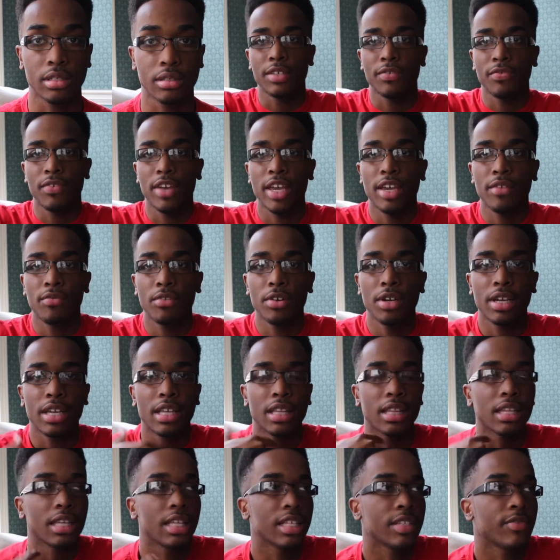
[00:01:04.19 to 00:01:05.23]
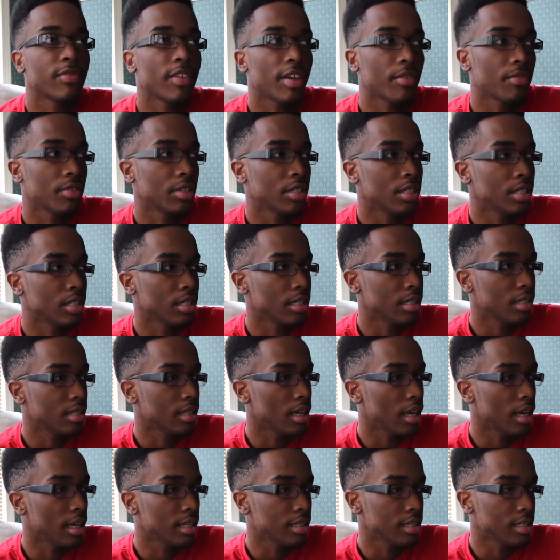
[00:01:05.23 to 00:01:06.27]
His favorite and least favorite
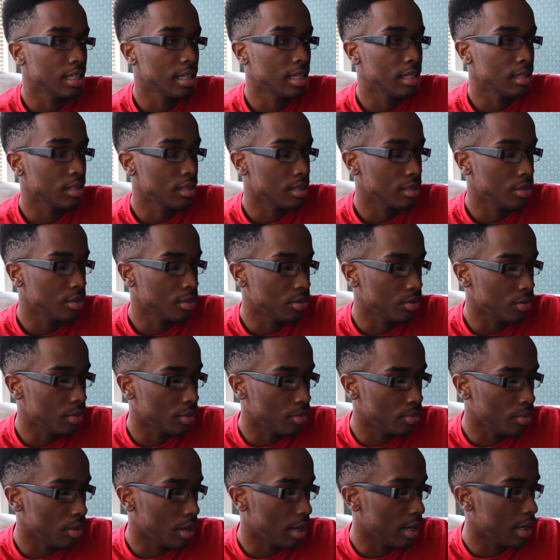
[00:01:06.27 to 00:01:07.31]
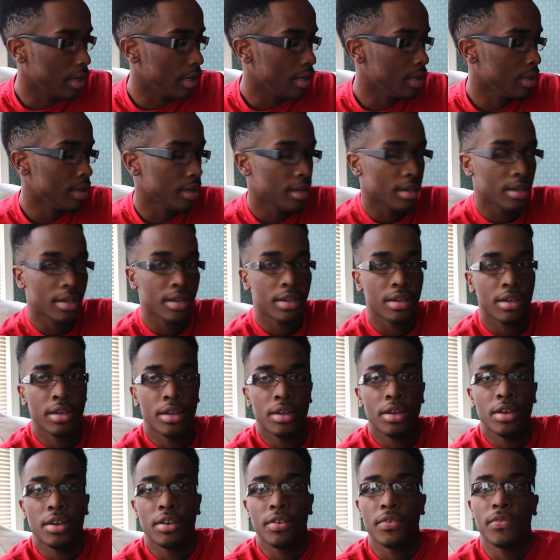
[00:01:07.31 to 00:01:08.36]
scenes to shoot and why.
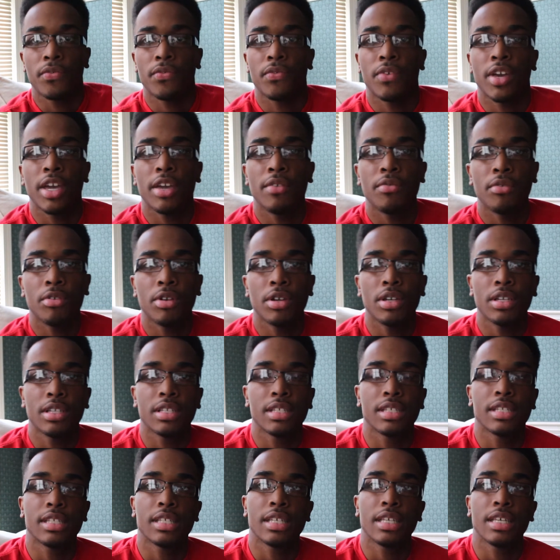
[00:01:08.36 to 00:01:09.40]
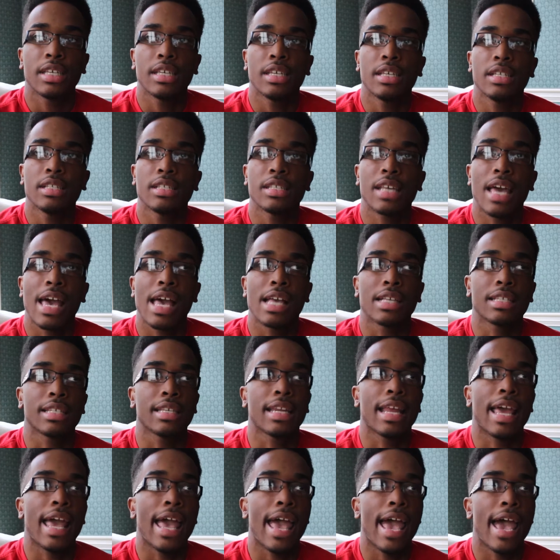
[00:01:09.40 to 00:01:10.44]
Favorite scenes as
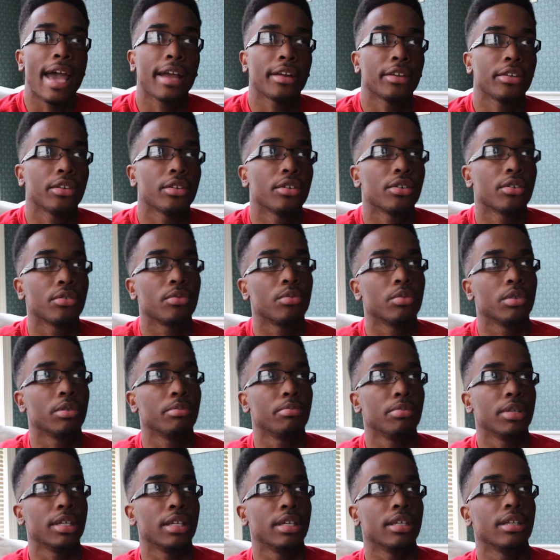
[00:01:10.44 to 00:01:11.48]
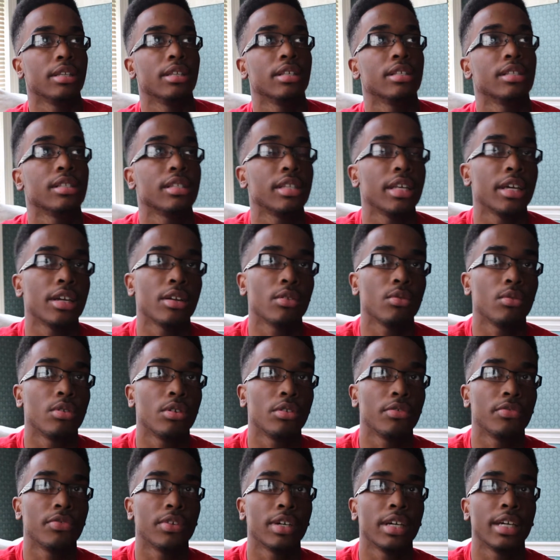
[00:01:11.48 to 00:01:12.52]
an actor would be the
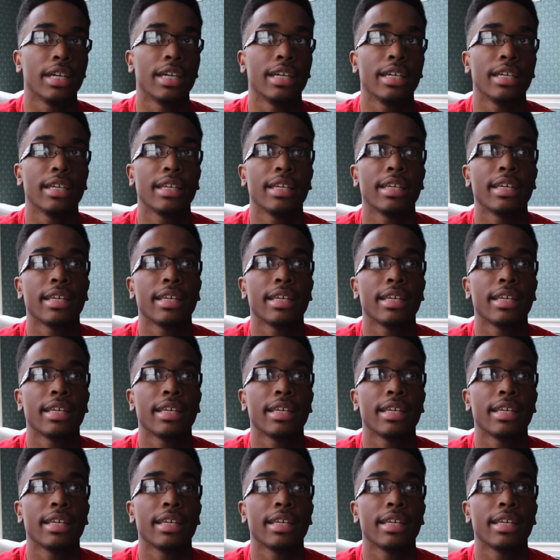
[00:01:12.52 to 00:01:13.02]
stairwell fight